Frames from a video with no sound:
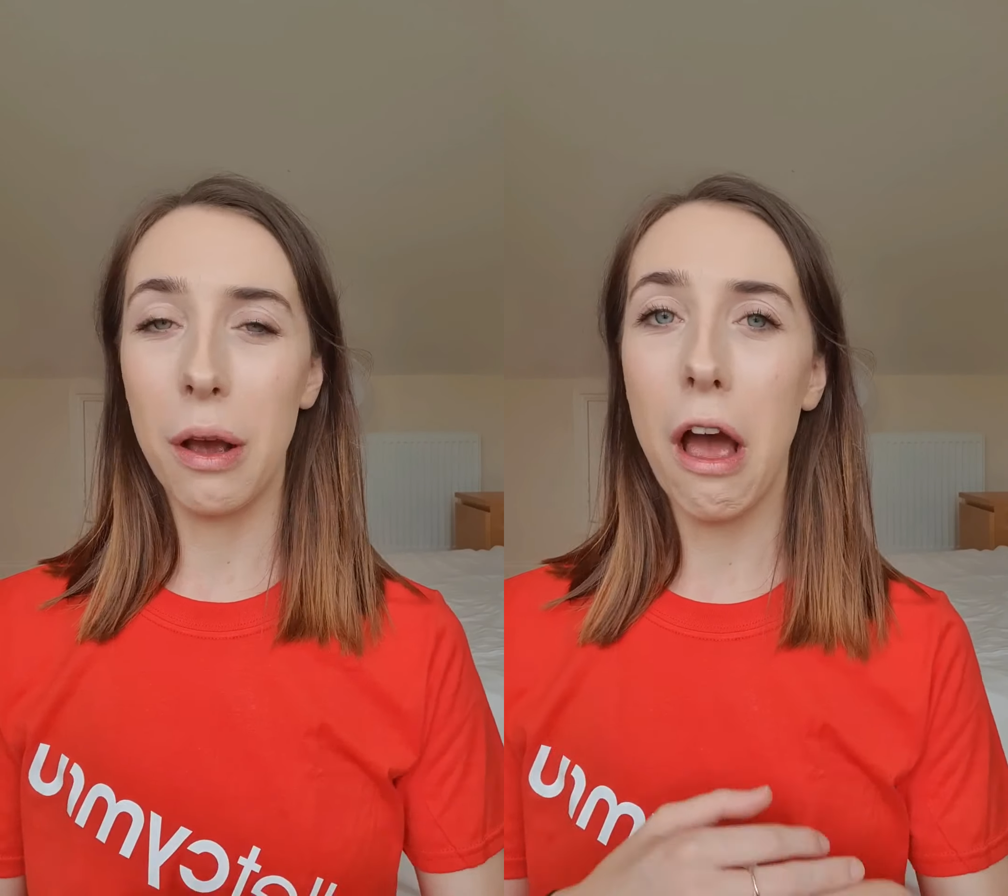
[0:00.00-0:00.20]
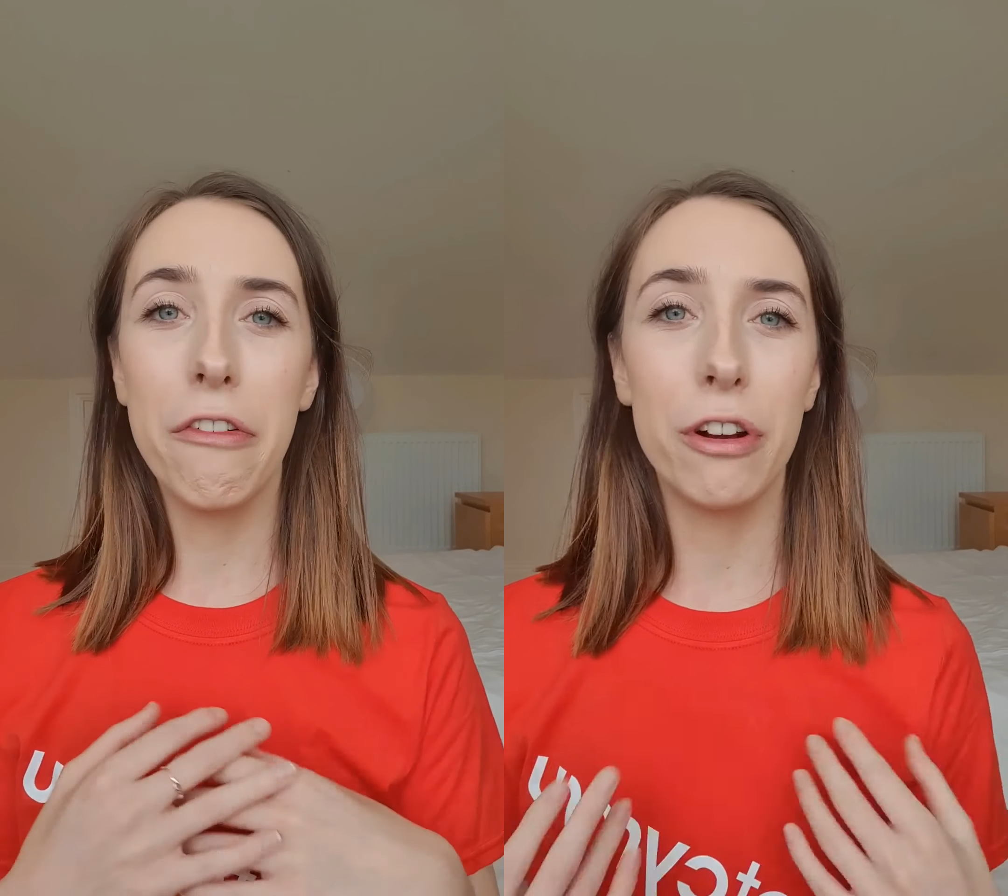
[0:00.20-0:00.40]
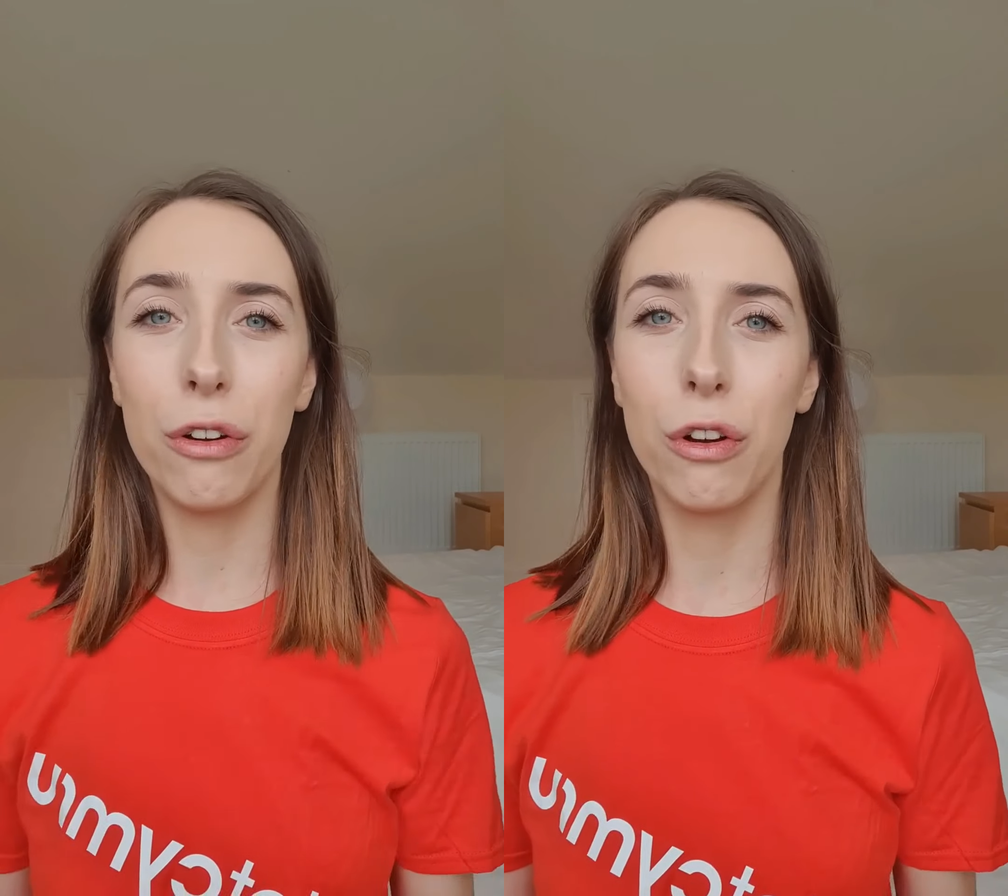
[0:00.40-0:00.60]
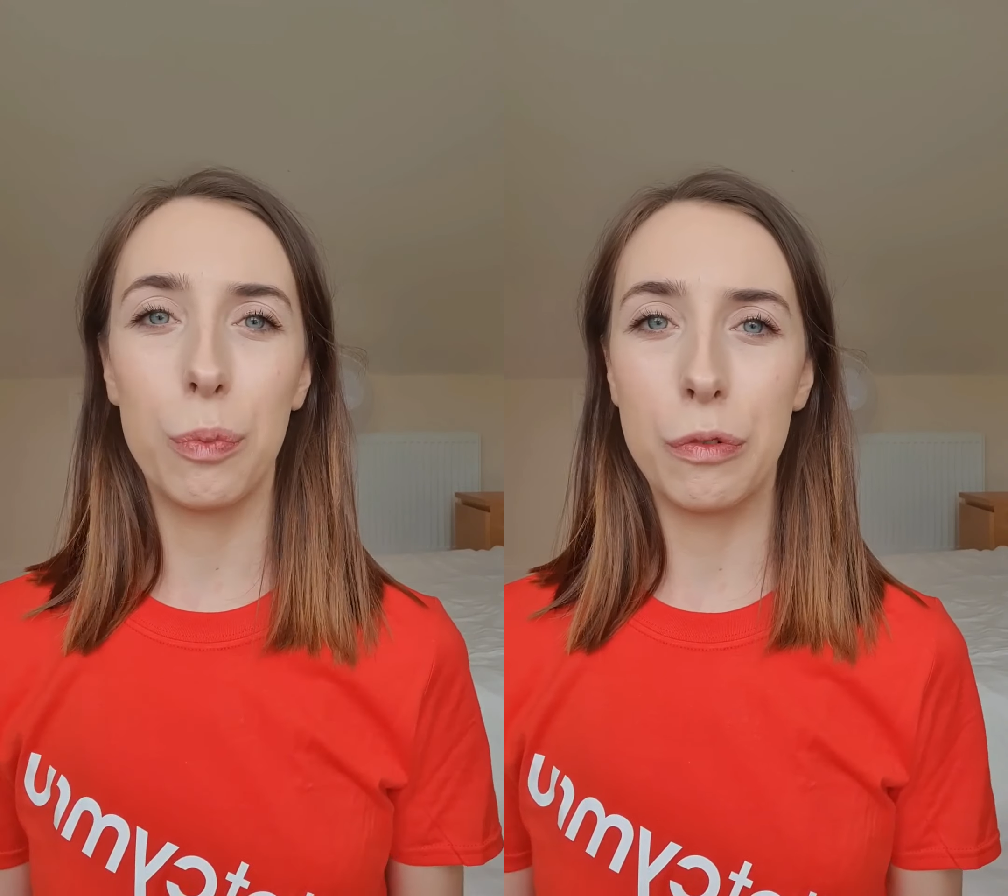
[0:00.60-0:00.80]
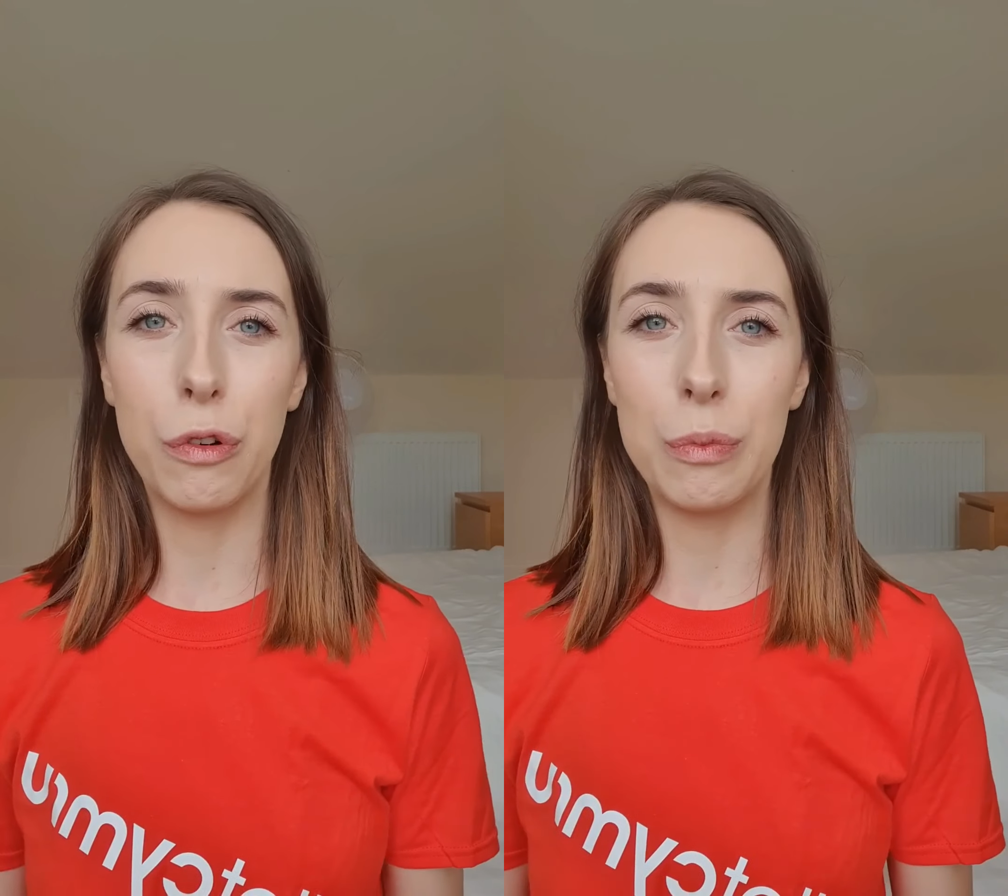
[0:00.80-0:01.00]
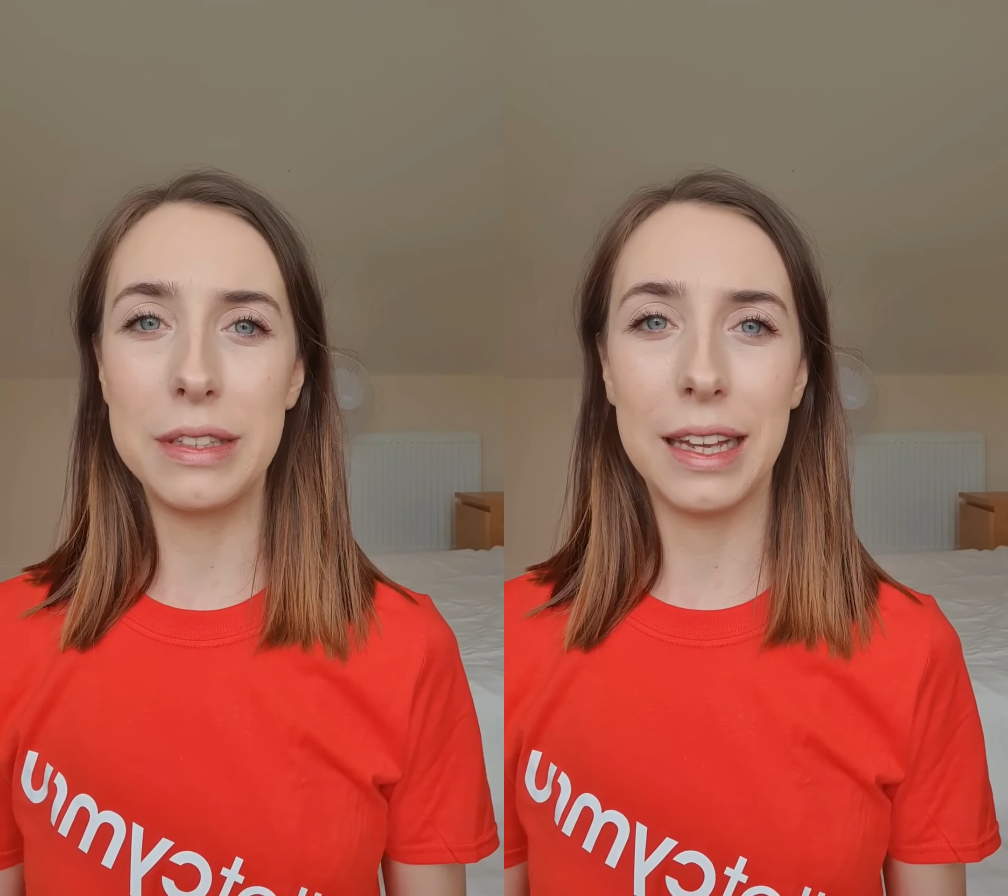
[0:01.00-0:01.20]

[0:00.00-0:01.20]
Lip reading: however long your performance